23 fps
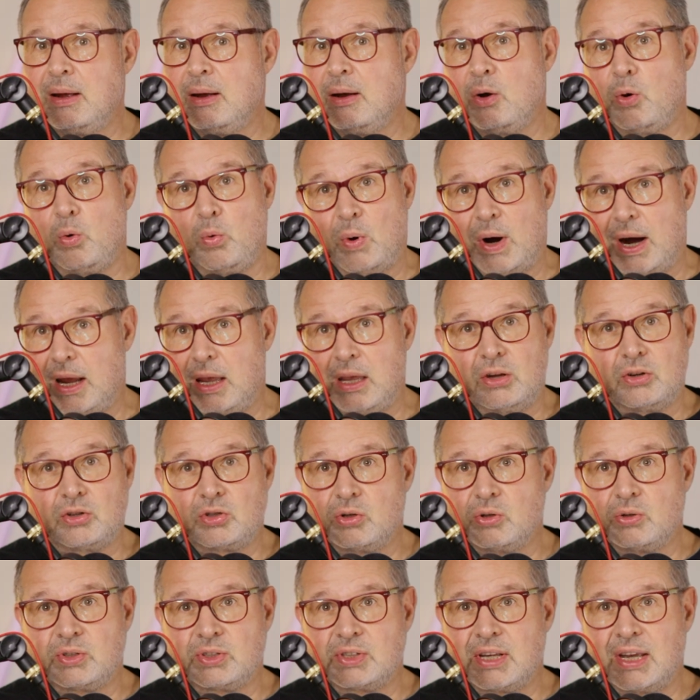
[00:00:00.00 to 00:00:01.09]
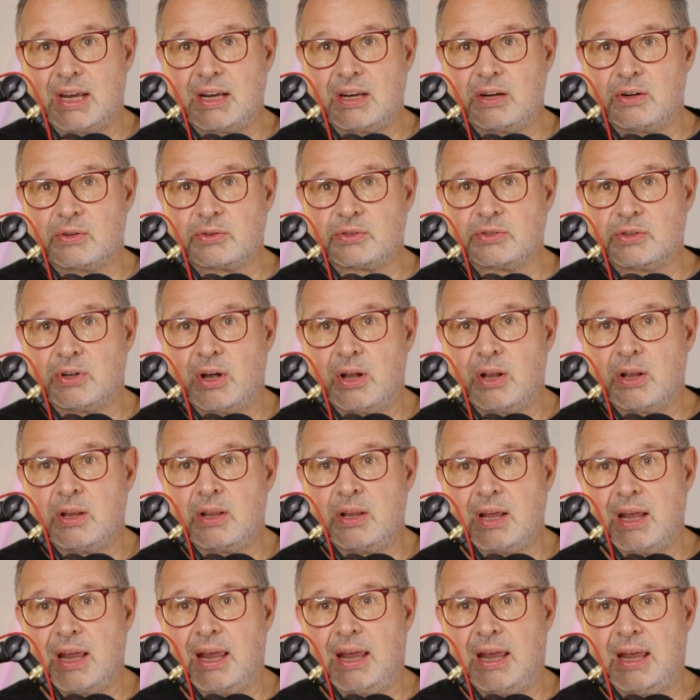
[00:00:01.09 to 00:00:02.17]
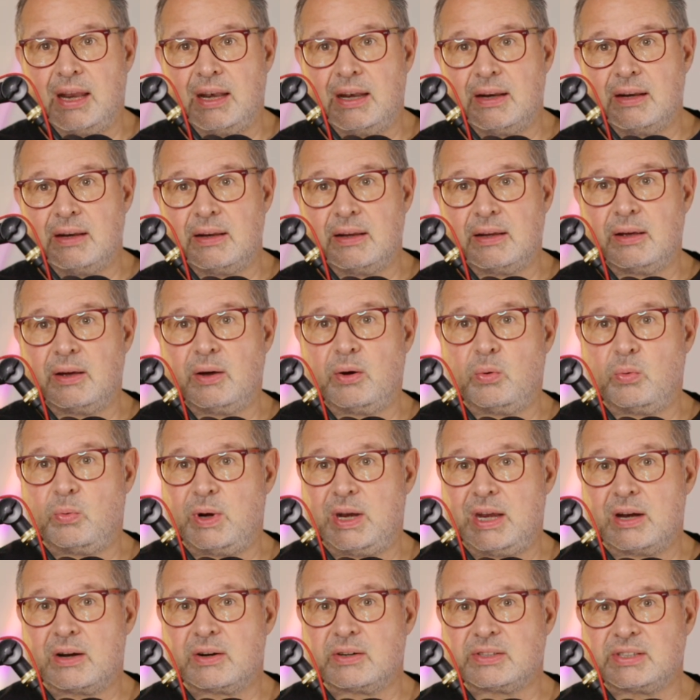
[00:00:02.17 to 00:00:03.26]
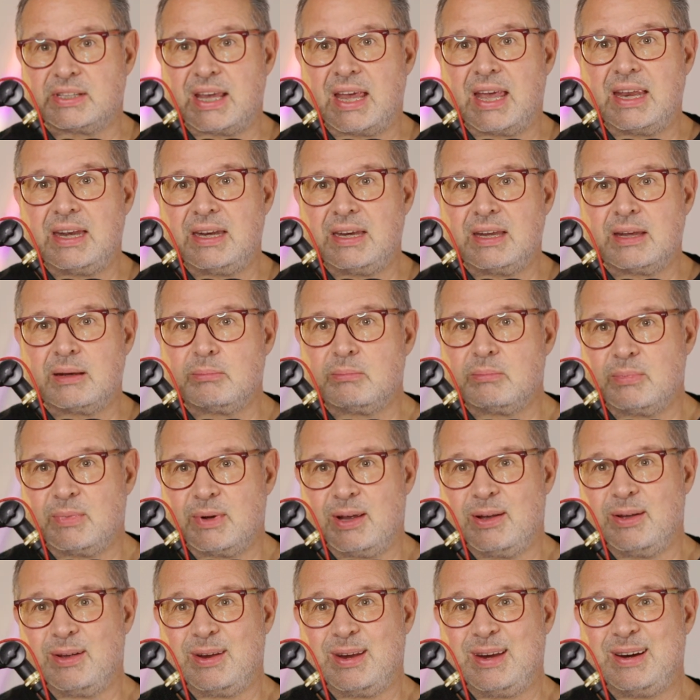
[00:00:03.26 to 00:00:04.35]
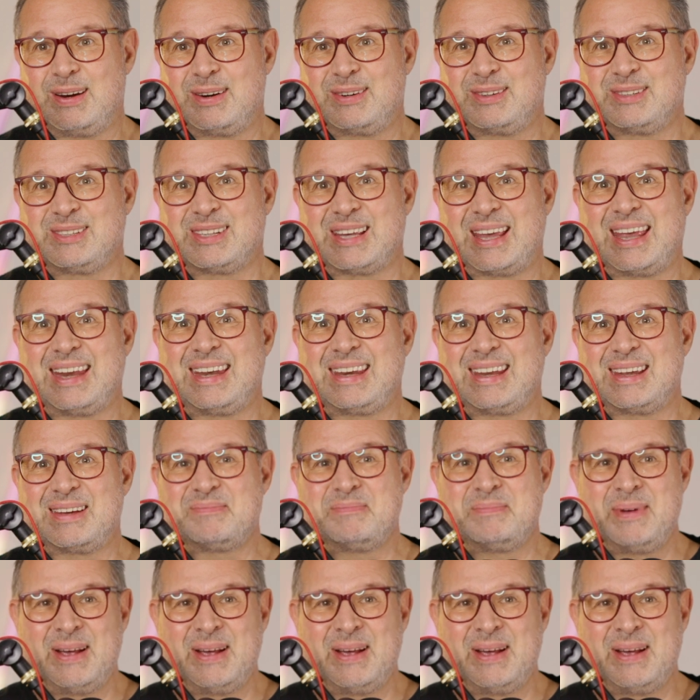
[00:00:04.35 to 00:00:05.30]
why you should stake your soul. And uh, we are Zandium uh, here, Zandium,